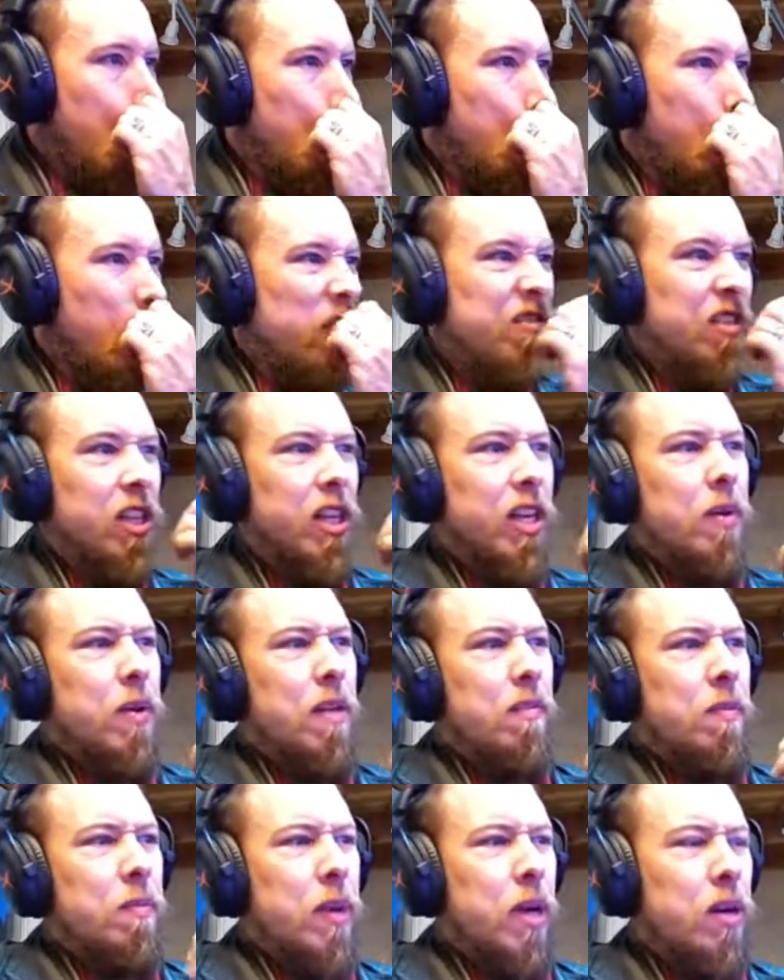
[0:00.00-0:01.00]
I feel like we
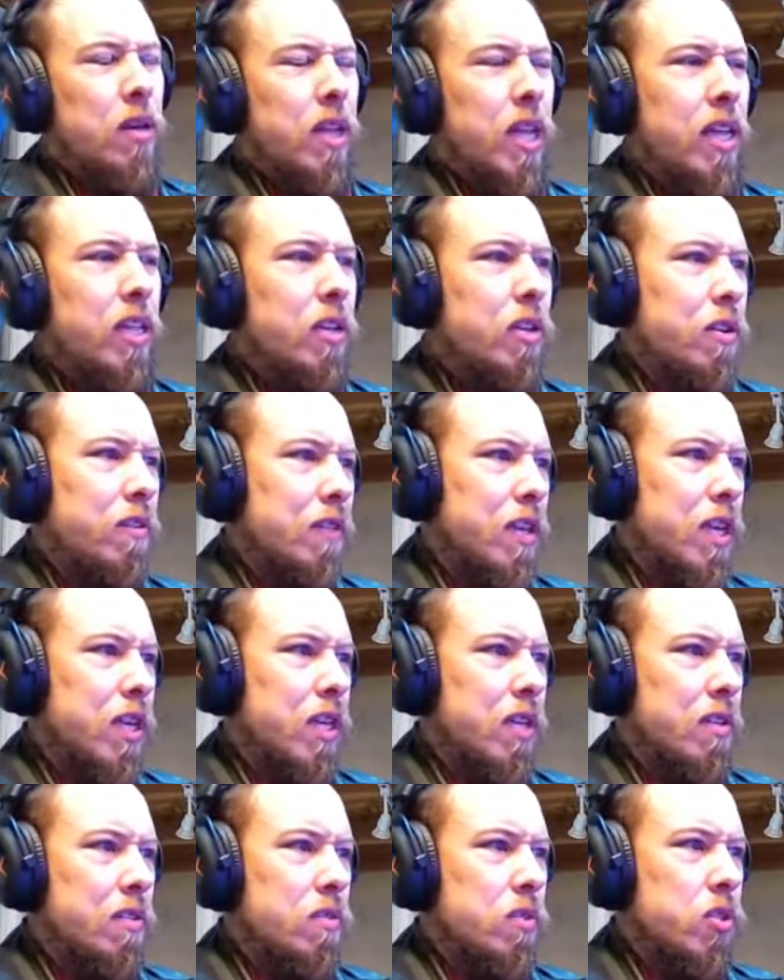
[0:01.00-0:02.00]
have a better likelihood of
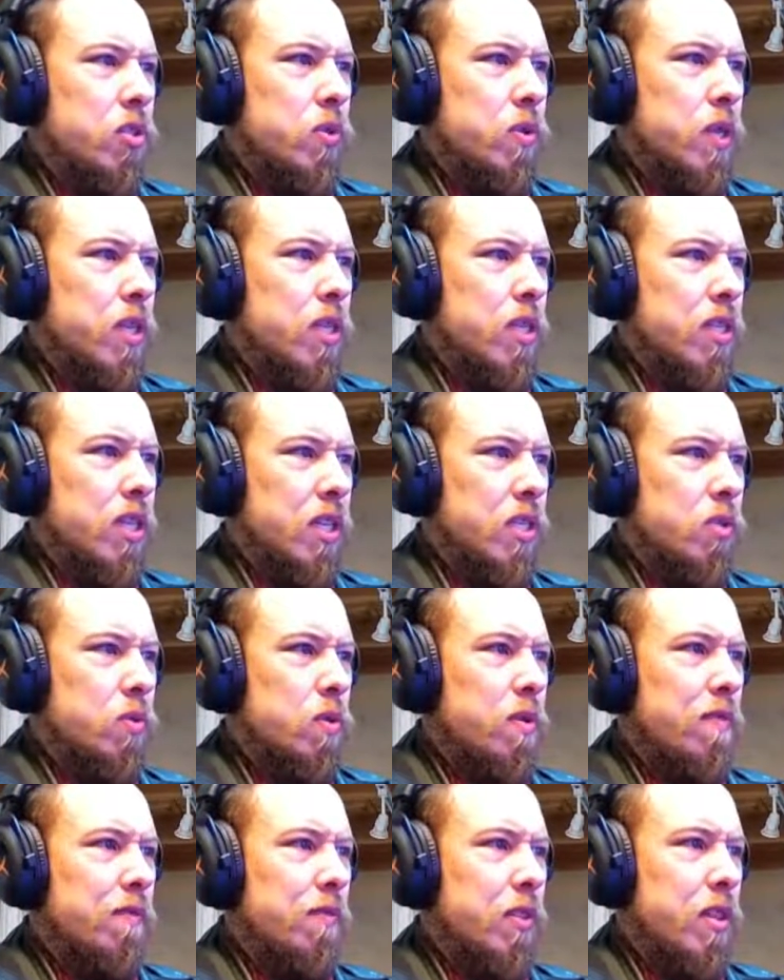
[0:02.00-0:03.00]
getting trees next to a
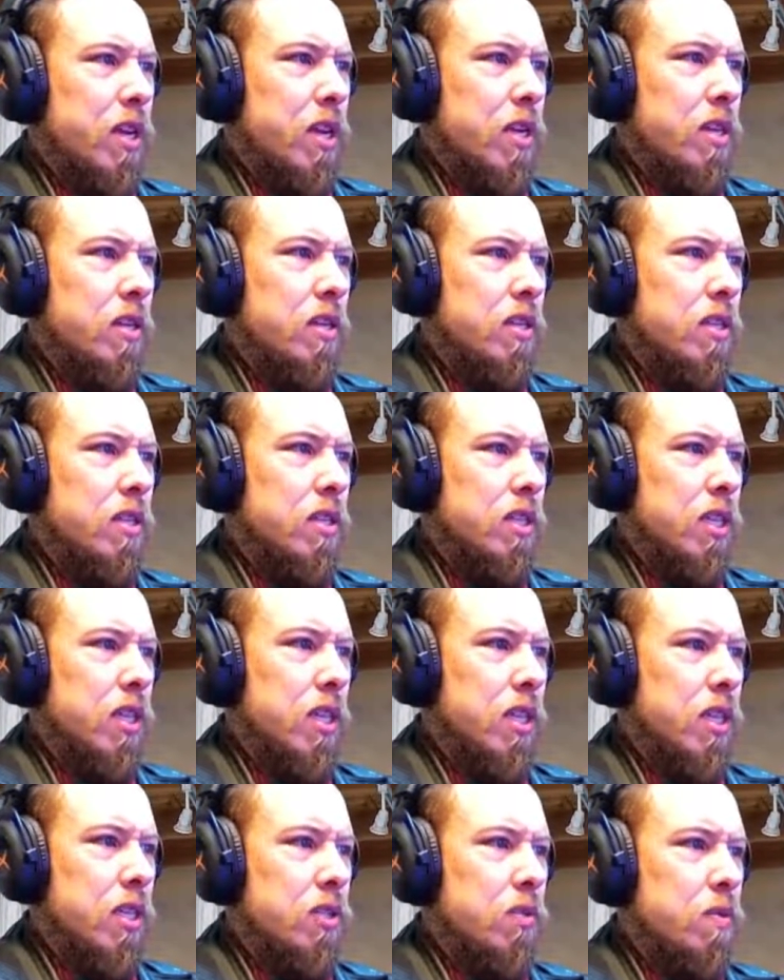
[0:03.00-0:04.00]
river than a city
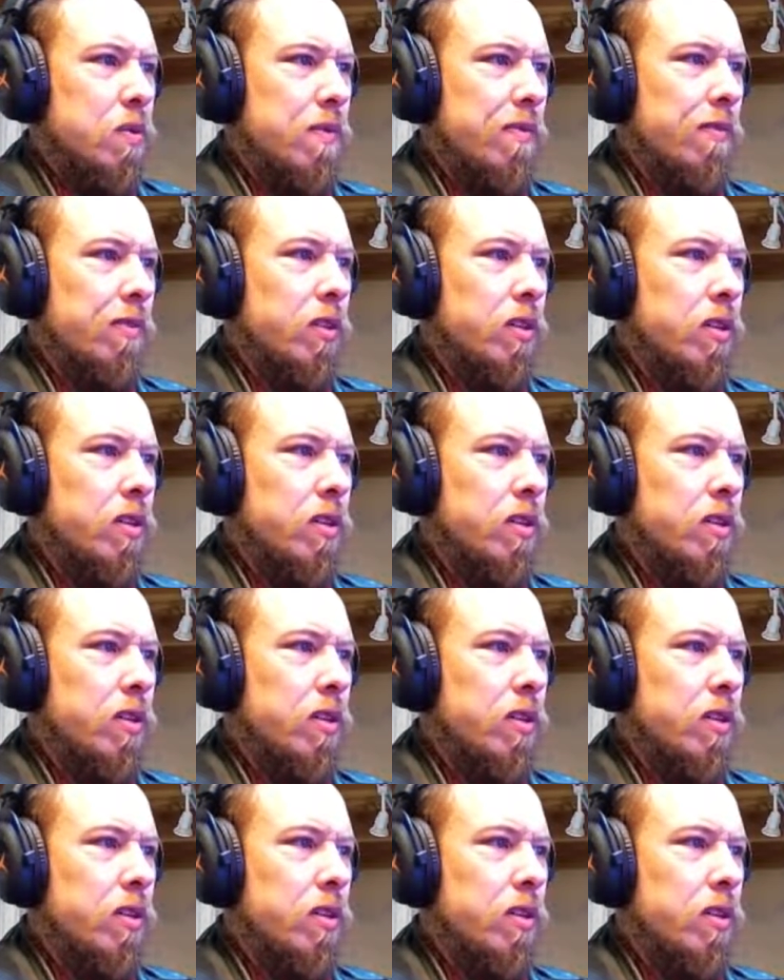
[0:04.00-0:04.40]
next to a river.